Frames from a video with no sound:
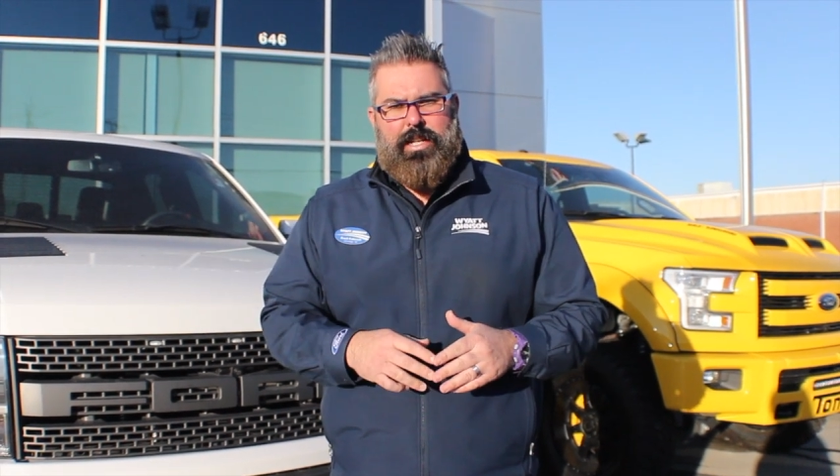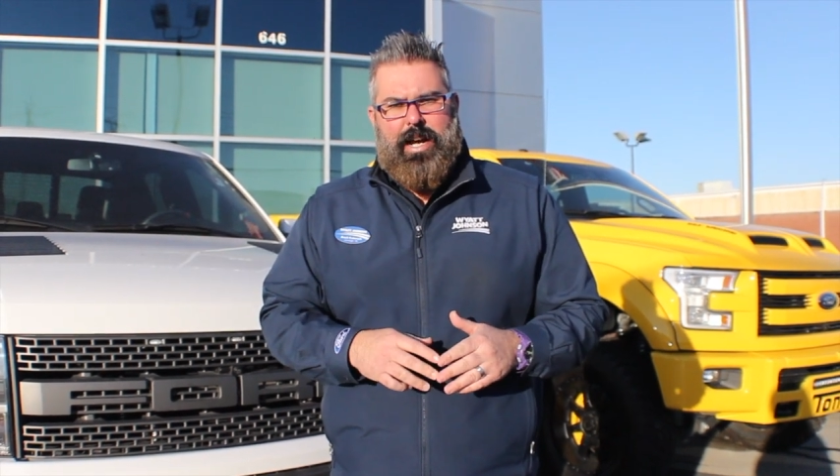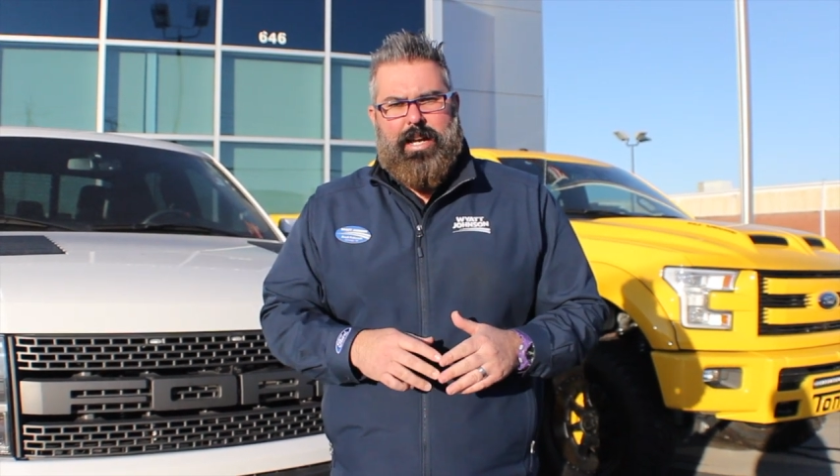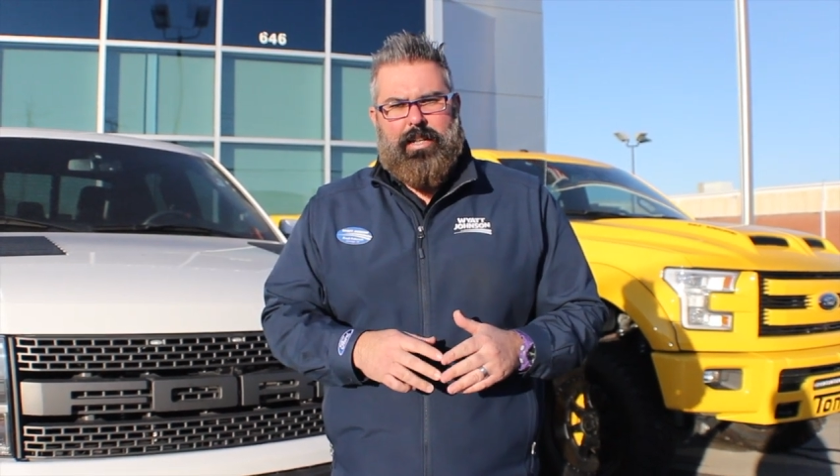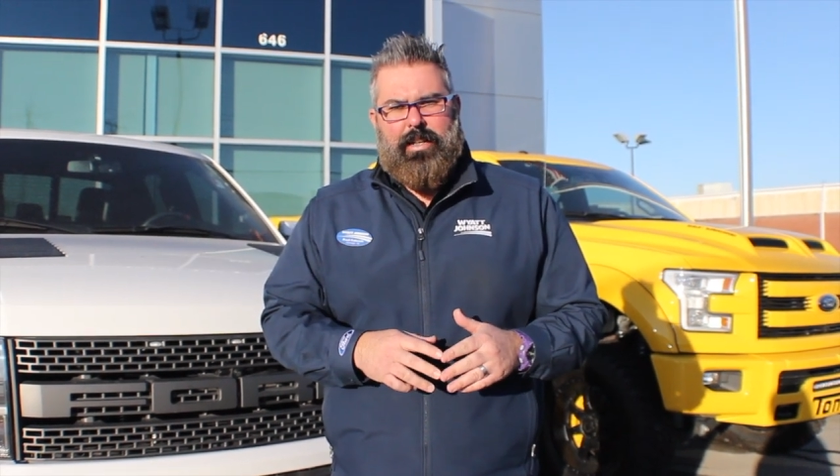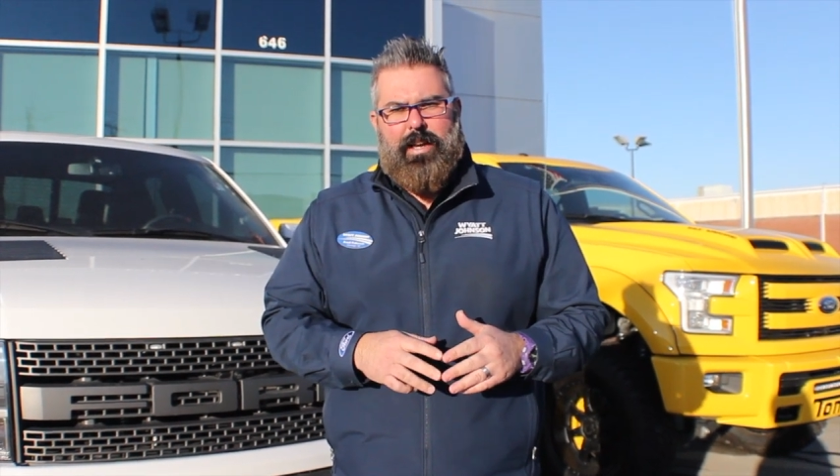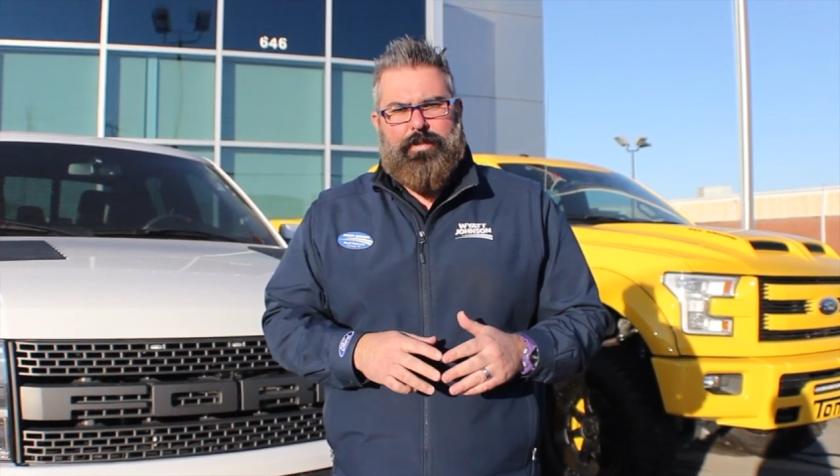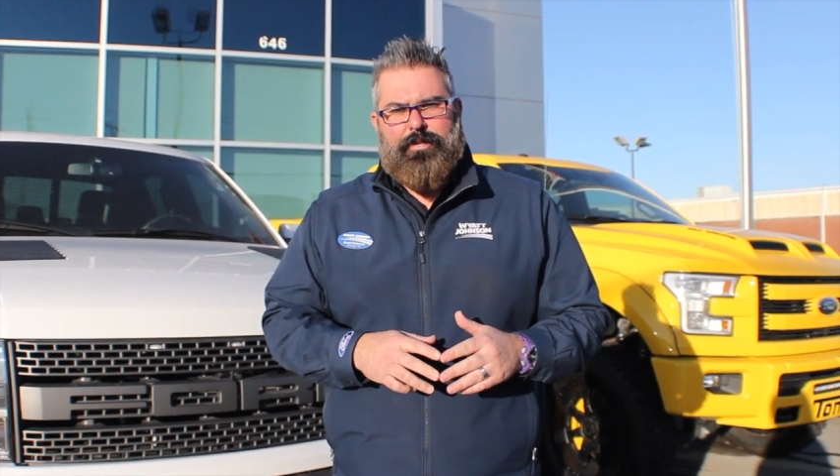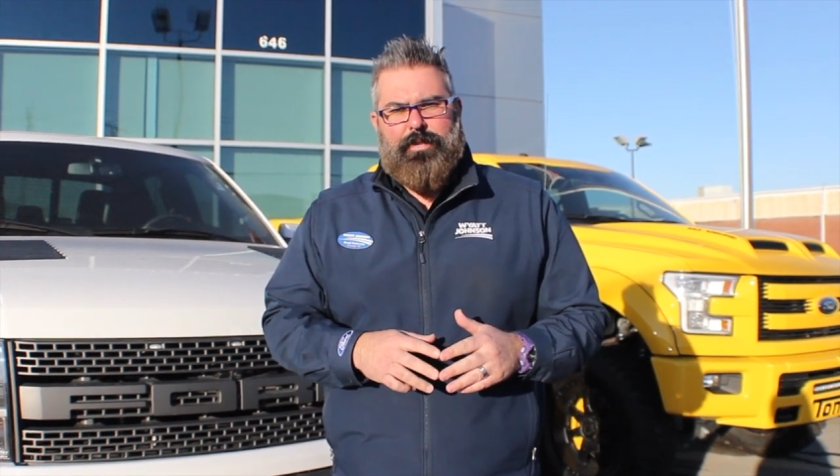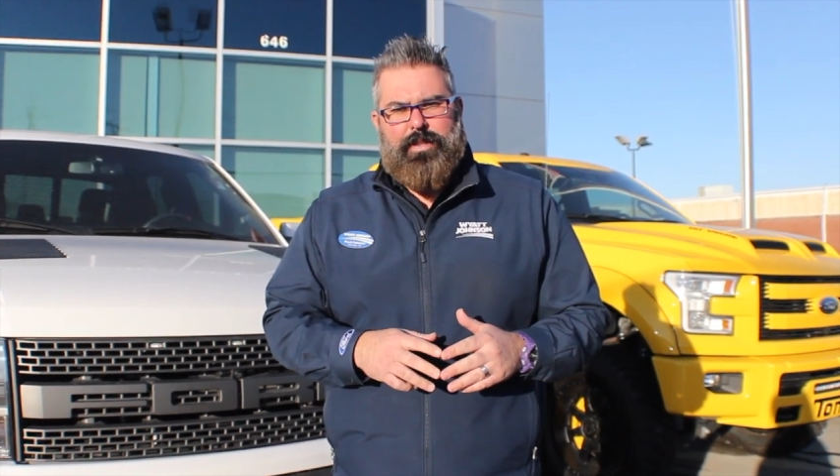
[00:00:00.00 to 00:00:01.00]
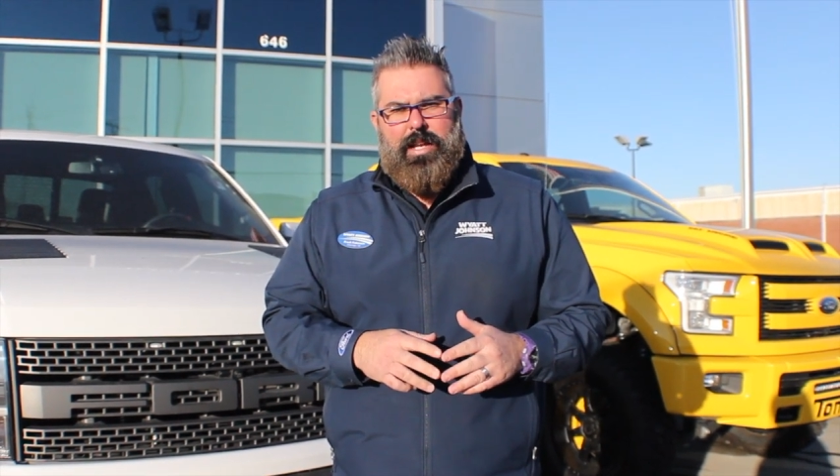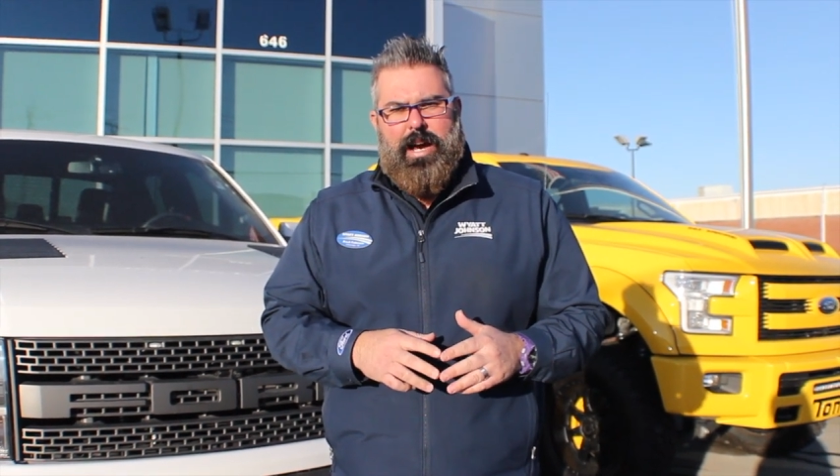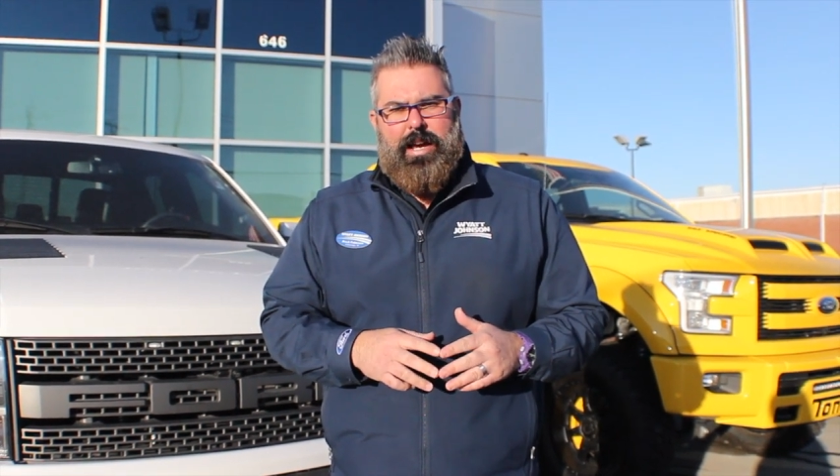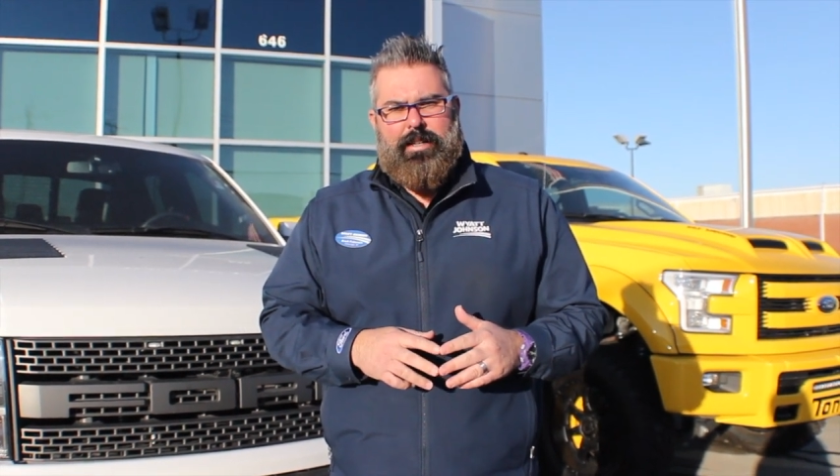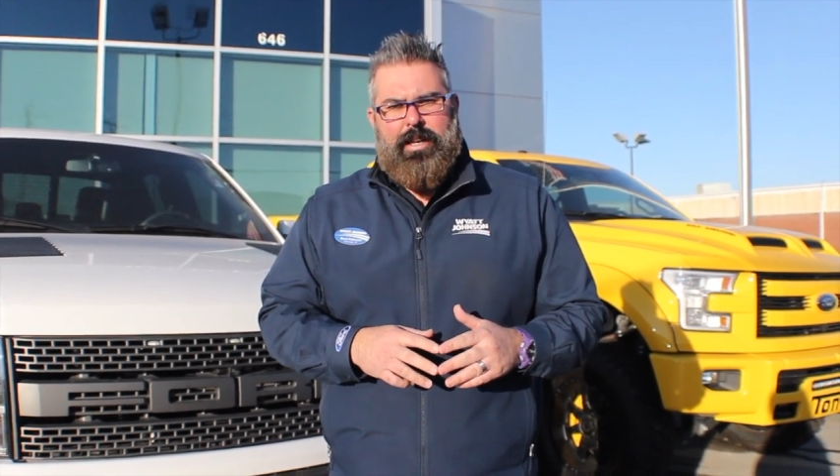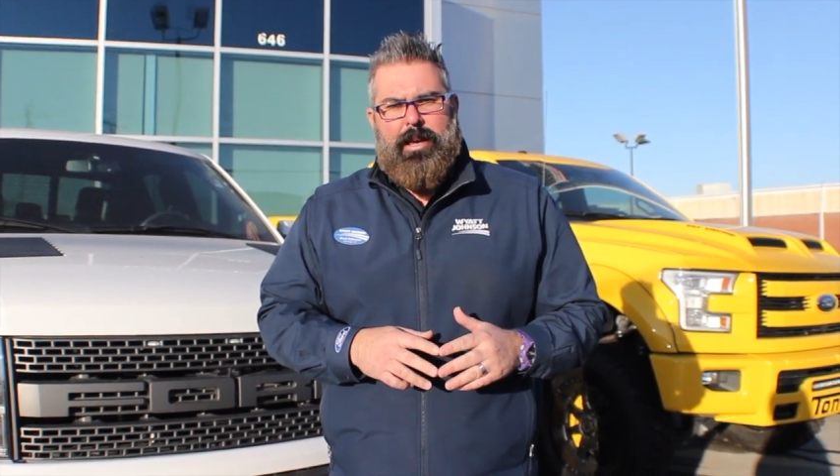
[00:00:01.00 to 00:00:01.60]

night at 11:59